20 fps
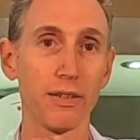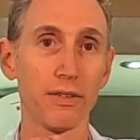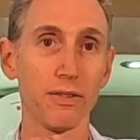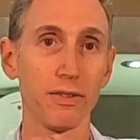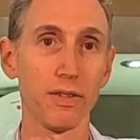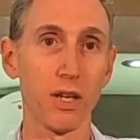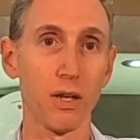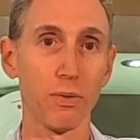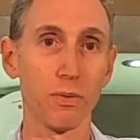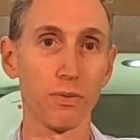
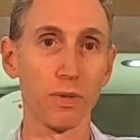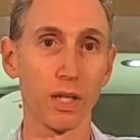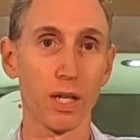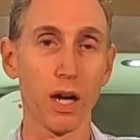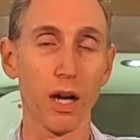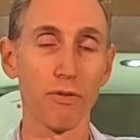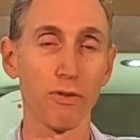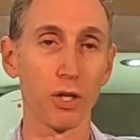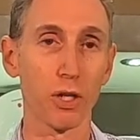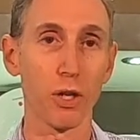the
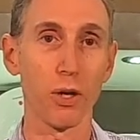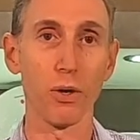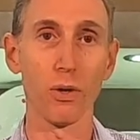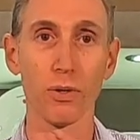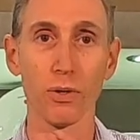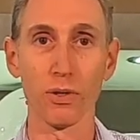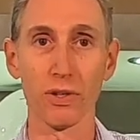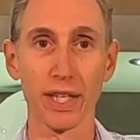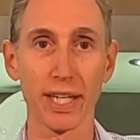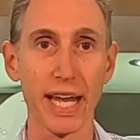cover
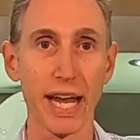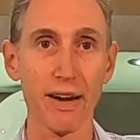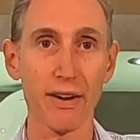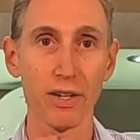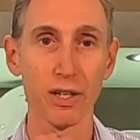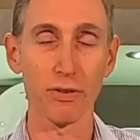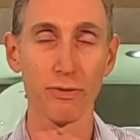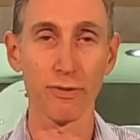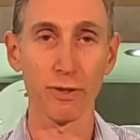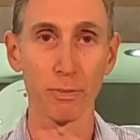coat or the
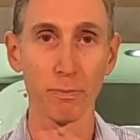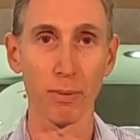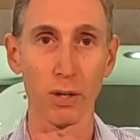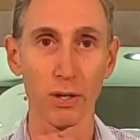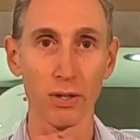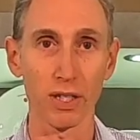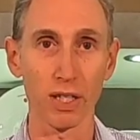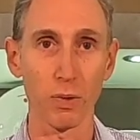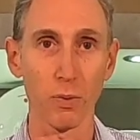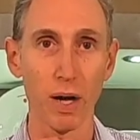carrier film
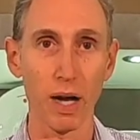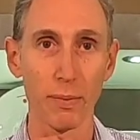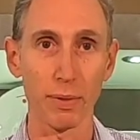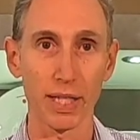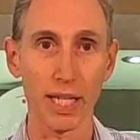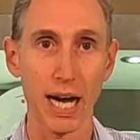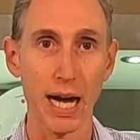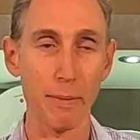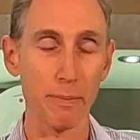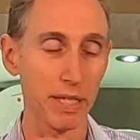burning away with
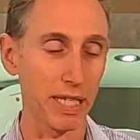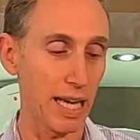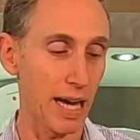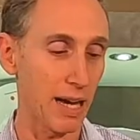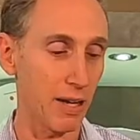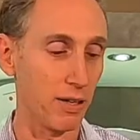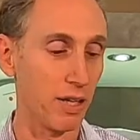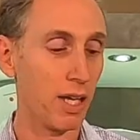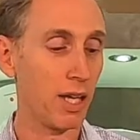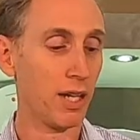
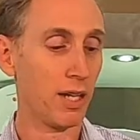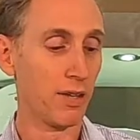CopyCal.